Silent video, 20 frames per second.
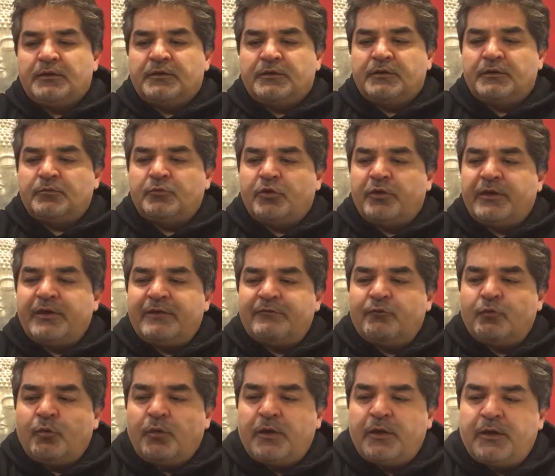Good morning,
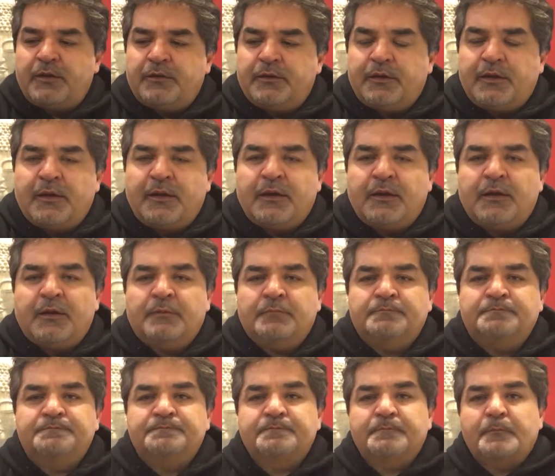
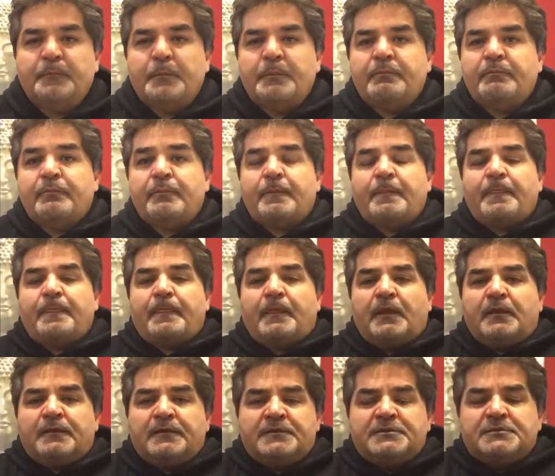everyone.
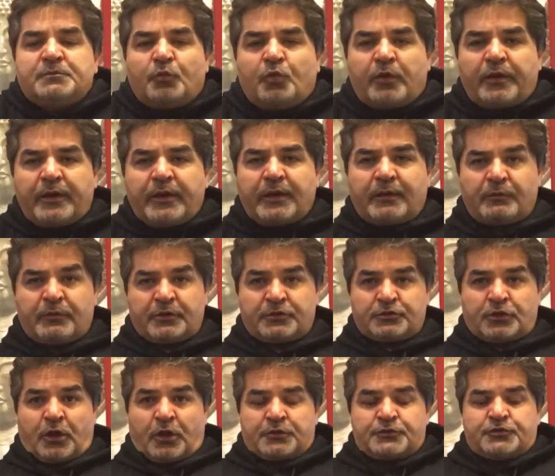This morning I want to
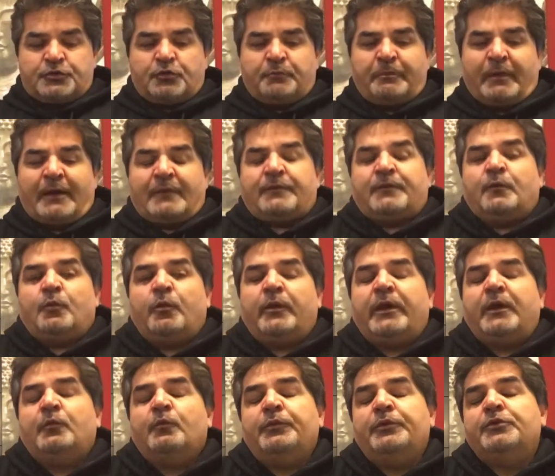talk to you about the
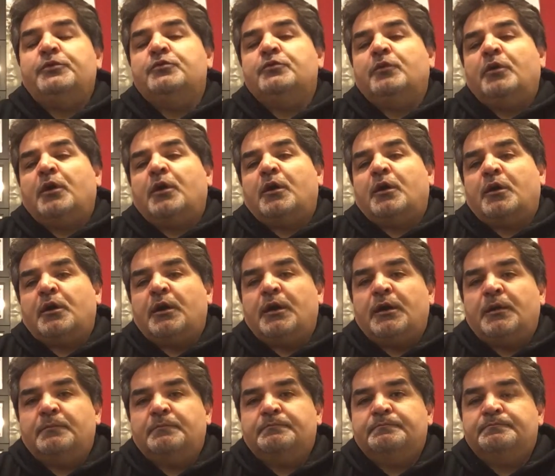way we do
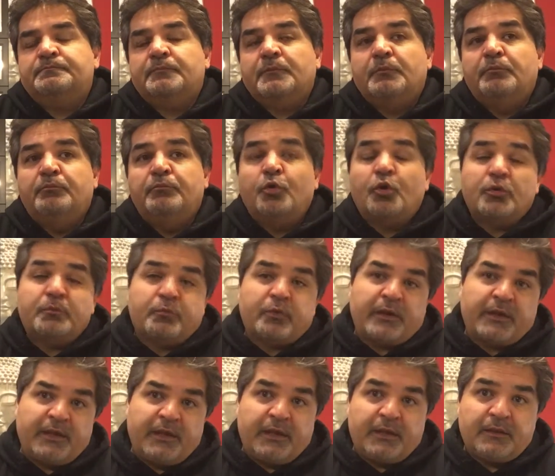our board
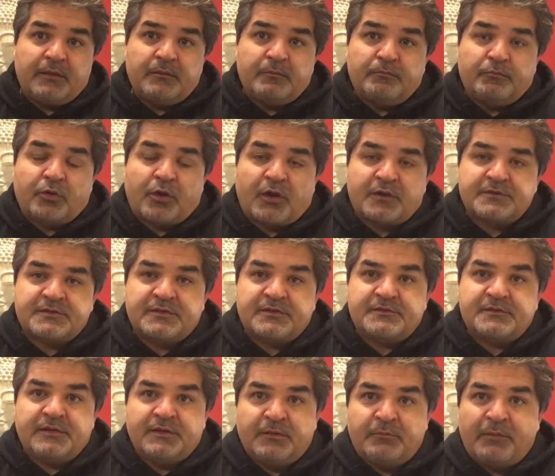breaking
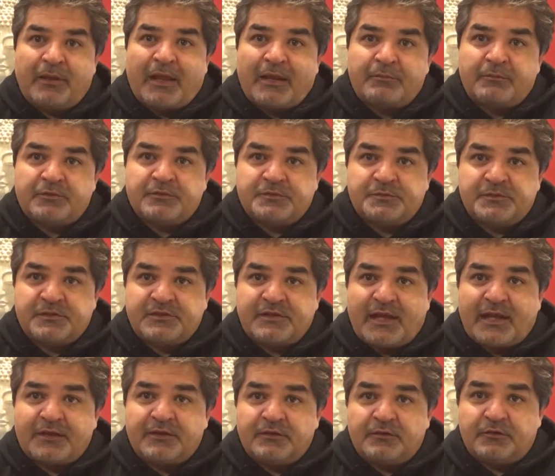process in the Black Belt
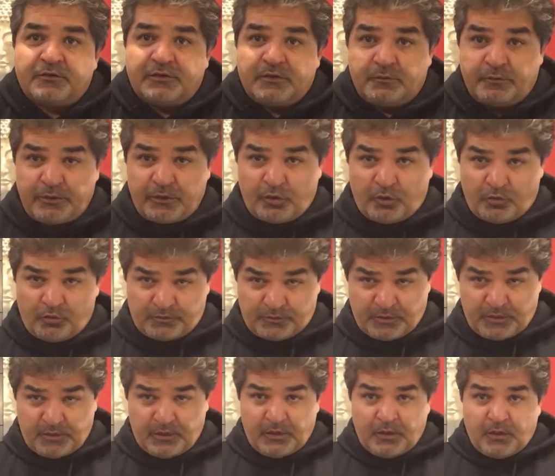Spectacular that we hold
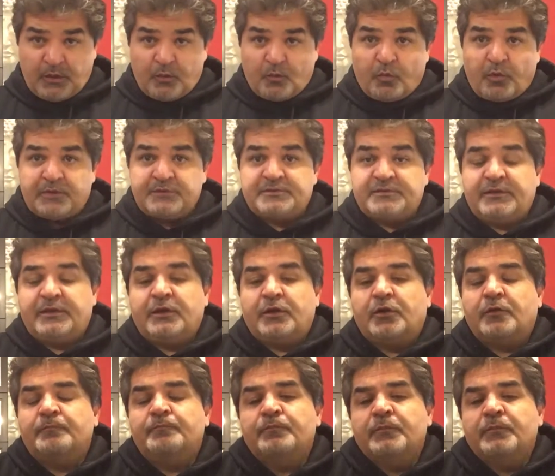once a year.